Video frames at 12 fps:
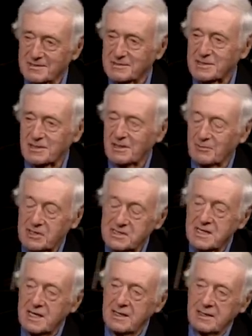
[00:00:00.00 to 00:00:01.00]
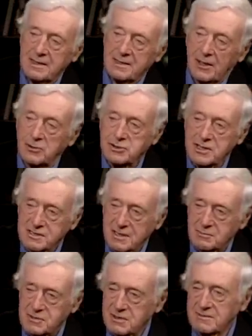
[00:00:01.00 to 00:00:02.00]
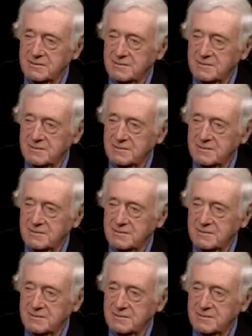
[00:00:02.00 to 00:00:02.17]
celebrities. O.J. Simpson.